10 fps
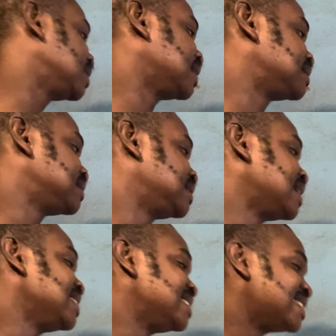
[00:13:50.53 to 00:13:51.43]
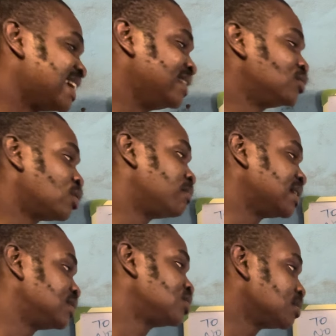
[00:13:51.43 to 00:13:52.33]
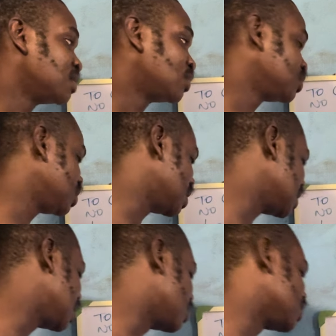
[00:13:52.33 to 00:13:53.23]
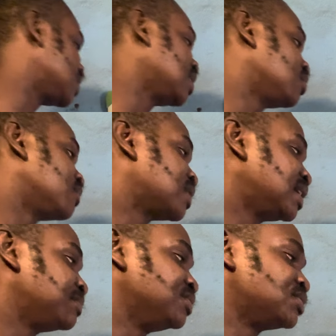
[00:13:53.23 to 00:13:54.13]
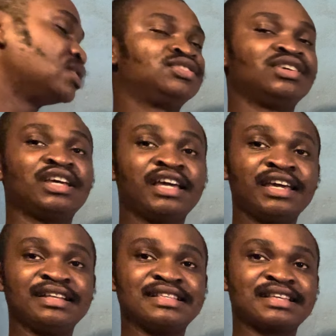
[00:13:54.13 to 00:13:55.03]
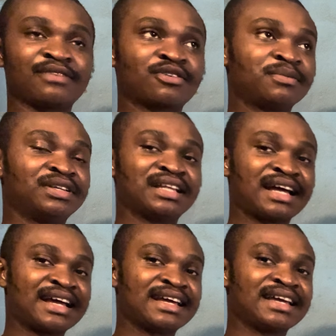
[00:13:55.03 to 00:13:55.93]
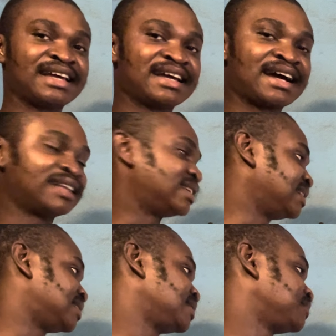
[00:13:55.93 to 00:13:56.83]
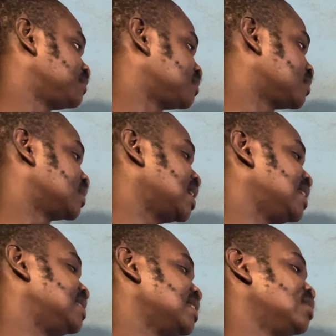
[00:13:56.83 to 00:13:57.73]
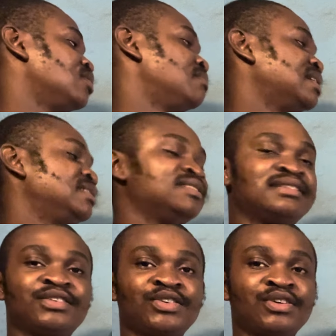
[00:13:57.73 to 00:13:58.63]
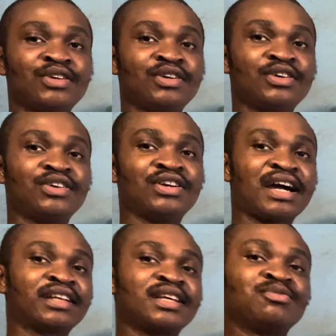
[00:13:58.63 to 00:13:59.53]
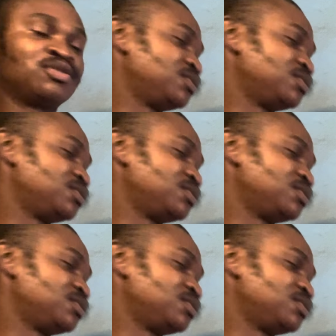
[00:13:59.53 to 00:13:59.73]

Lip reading: that there is a number 6 Egbe Road, Ikeja, Lagos, selling of cannabis. See, 8 have come in. Address. There is a number this. Items to be